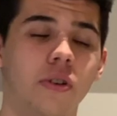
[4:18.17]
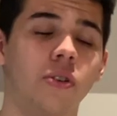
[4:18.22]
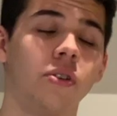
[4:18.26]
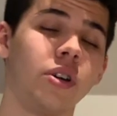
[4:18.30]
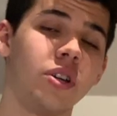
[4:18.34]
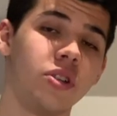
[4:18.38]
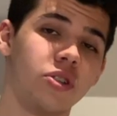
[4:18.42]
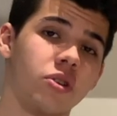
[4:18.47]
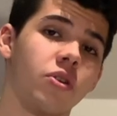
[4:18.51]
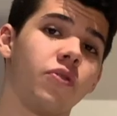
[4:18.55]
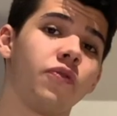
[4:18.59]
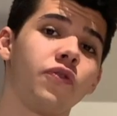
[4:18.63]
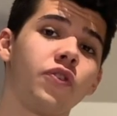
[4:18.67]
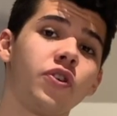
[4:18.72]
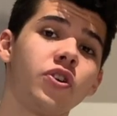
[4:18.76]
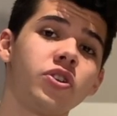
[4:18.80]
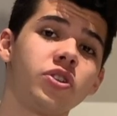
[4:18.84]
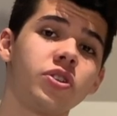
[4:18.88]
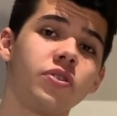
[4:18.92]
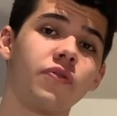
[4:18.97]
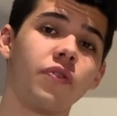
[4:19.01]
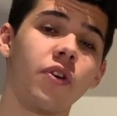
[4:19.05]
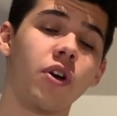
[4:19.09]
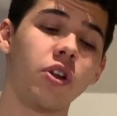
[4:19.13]
Okay, so
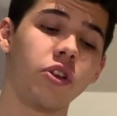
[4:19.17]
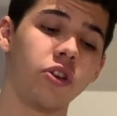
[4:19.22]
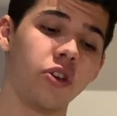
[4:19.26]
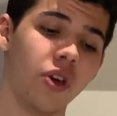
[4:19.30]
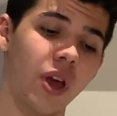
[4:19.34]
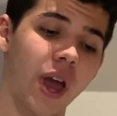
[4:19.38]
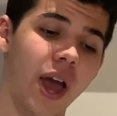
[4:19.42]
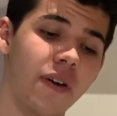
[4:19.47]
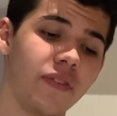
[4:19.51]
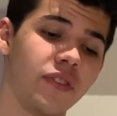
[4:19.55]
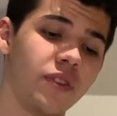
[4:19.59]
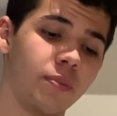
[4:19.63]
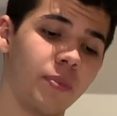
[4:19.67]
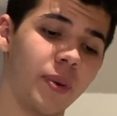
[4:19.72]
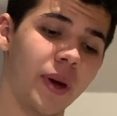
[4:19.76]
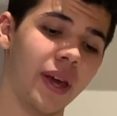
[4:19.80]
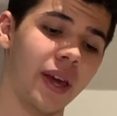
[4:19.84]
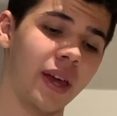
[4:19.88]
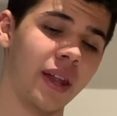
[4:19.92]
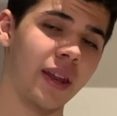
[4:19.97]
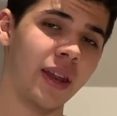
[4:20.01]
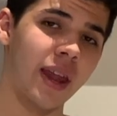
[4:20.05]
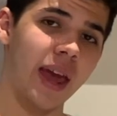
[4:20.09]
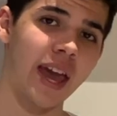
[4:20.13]
first of all, you have to pay
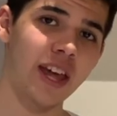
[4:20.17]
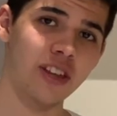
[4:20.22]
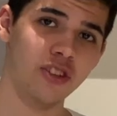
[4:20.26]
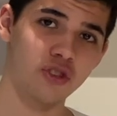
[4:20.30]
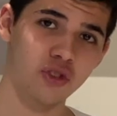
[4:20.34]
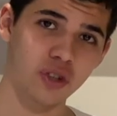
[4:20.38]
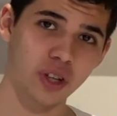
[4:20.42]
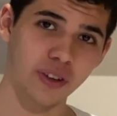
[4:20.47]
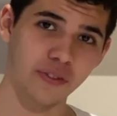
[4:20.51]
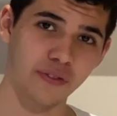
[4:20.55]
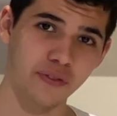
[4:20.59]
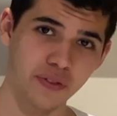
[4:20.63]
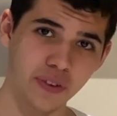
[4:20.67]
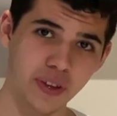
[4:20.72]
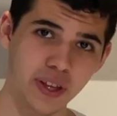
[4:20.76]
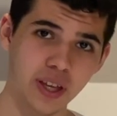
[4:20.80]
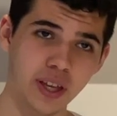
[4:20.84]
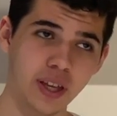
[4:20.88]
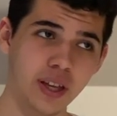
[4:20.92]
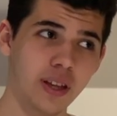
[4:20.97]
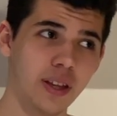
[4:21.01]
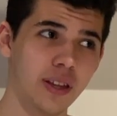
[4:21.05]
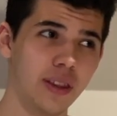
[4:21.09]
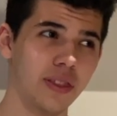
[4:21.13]
an entering
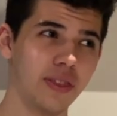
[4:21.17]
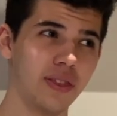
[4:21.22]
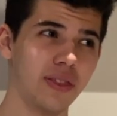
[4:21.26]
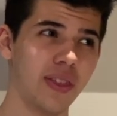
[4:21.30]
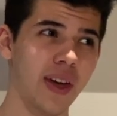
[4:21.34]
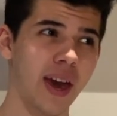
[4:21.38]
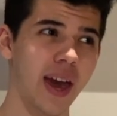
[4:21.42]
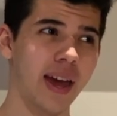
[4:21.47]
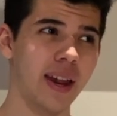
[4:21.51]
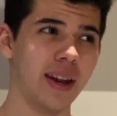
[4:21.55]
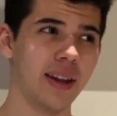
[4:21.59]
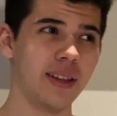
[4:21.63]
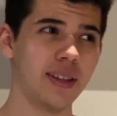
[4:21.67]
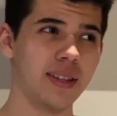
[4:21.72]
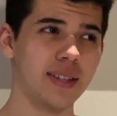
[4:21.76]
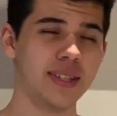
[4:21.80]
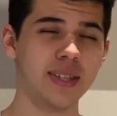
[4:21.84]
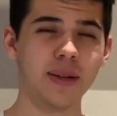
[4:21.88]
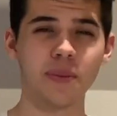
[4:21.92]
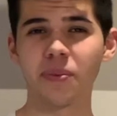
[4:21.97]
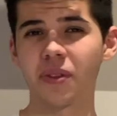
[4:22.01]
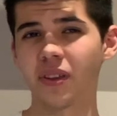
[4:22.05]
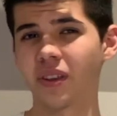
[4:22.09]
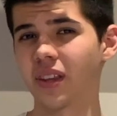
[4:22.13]
fee. That is
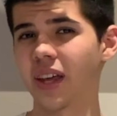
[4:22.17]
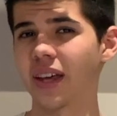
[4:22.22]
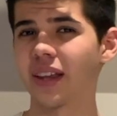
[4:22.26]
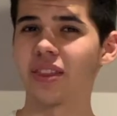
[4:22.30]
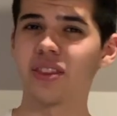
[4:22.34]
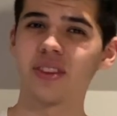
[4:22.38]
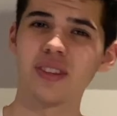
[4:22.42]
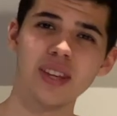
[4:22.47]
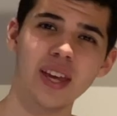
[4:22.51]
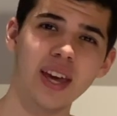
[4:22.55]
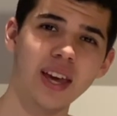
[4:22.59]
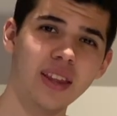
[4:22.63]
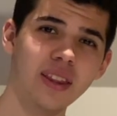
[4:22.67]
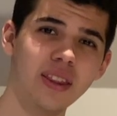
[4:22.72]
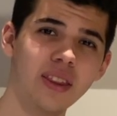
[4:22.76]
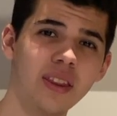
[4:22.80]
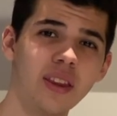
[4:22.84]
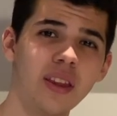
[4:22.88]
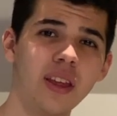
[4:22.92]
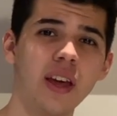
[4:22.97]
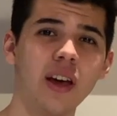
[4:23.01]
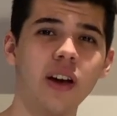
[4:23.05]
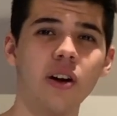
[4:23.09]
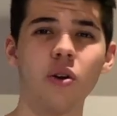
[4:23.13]
something like
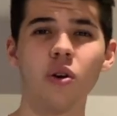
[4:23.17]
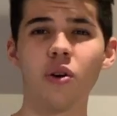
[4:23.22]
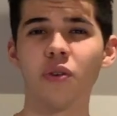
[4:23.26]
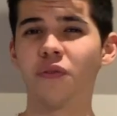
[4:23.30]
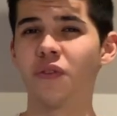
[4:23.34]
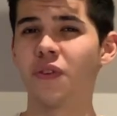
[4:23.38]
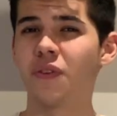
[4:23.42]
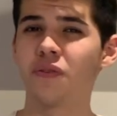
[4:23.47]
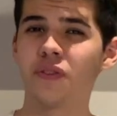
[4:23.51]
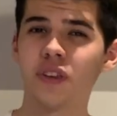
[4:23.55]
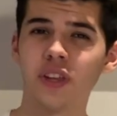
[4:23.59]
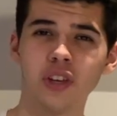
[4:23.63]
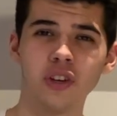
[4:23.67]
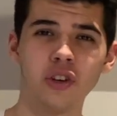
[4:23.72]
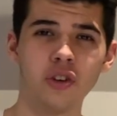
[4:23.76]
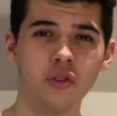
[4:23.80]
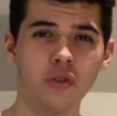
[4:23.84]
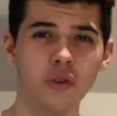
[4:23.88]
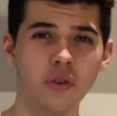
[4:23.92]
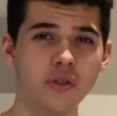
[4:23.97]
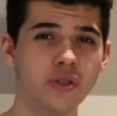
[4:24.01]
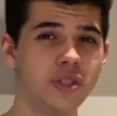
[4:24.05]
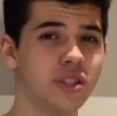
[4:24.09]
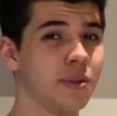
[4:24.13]
10 or 50
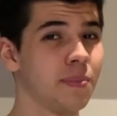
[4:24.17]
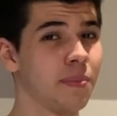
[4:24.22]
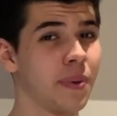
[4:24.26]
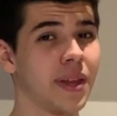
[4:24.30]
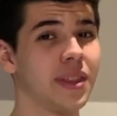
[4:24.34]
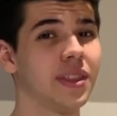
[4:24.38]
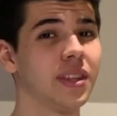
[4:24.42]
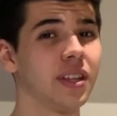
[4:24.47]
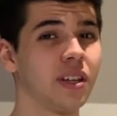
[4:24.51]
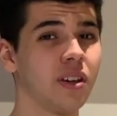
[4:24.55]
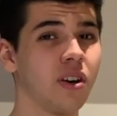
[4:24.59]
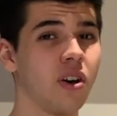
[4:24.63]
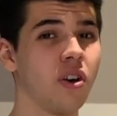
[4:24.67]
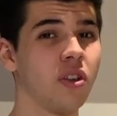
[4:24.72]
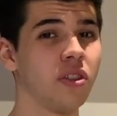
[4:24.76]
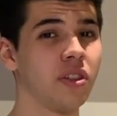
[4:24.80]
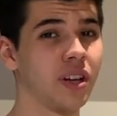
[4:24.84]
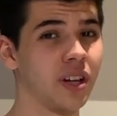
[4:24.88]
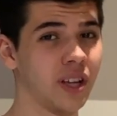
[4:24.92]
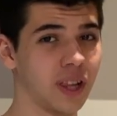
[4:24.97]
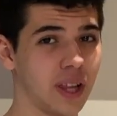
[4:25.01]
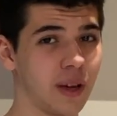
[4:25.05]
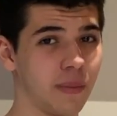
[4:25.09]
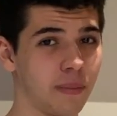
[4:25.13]
euros depending on the
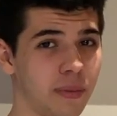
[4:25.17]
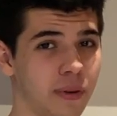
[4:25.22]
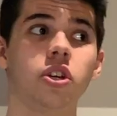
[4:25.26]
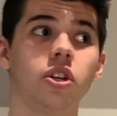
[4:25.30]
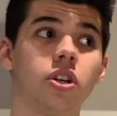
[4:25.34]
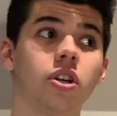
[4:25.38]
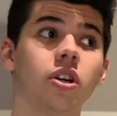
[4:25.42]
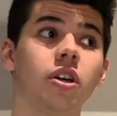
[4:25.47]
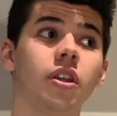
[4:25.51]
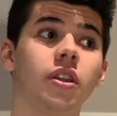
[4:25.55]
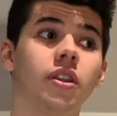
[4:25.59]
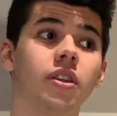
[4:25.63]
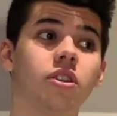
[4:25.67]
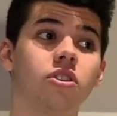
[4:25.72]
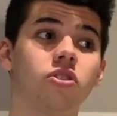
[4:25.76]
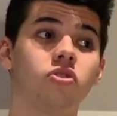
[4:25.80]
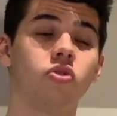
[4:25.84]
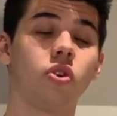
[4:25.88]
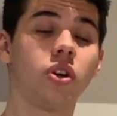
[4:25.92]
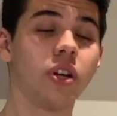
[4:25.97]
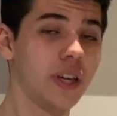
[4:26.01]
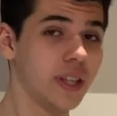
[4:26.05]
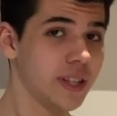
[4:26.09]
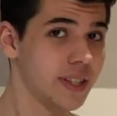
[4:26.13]
club. You could
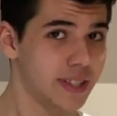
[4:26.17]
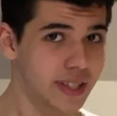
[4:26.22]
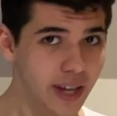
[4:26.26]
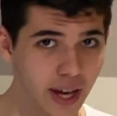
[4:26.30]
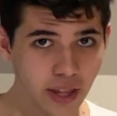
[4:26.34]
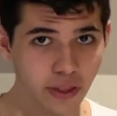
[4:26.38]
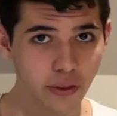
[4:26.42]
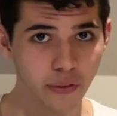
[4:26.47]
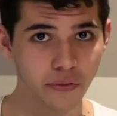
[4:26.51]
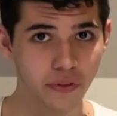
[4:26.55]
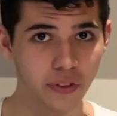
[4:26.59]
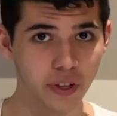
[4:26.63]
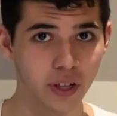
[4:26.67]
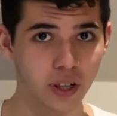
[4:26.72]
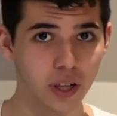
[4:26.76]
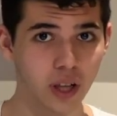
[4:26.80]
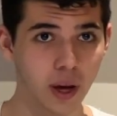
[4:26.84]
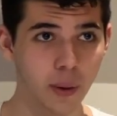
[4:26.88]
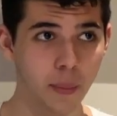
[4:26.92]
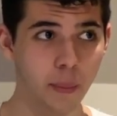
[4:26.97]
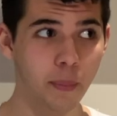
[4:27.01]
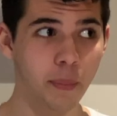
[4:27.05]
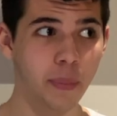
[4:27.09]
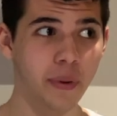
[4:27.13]
drink inside of the
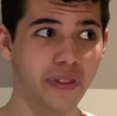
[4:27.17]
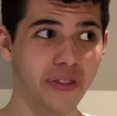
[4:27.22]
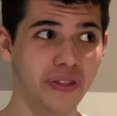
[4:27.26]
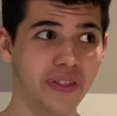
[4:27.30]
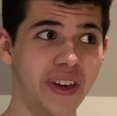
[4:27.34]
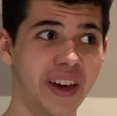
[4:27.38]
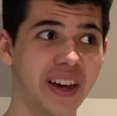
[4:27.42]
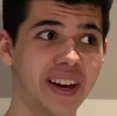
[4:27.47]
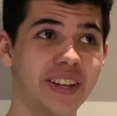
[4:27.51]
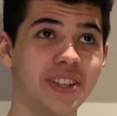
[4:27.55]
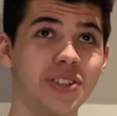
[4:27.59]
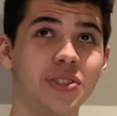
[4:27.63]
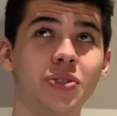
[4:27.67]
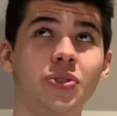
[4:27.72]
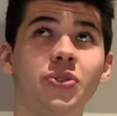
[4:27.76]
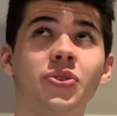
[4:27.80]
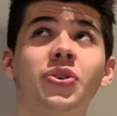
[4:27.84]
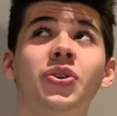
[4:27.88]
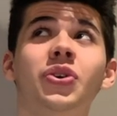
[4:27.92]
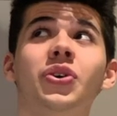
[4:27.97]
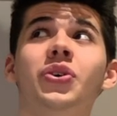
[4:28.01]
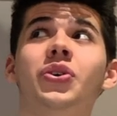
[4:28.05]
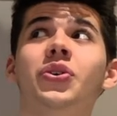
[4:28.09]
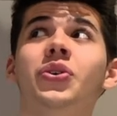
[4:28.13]
club, but that is
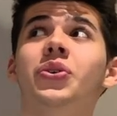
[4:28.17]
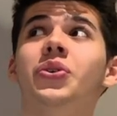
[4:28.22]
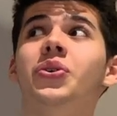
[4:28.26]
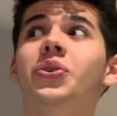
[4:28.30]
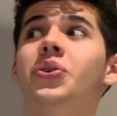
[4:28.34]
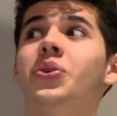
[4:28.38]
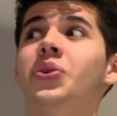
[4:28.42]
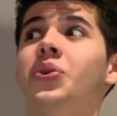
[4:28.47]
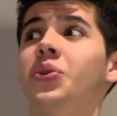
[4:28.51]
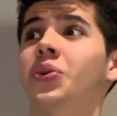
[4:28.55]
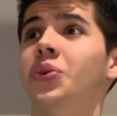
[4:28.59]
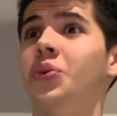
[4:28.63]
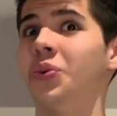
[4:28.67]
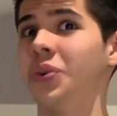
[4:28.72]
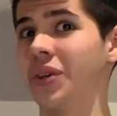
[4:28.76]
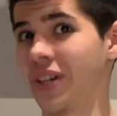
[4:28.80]
too